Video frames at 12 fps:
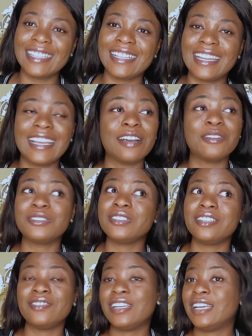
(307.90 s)
that I also
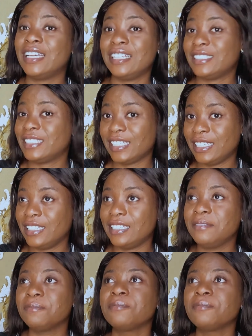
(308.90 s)
never had as a kid,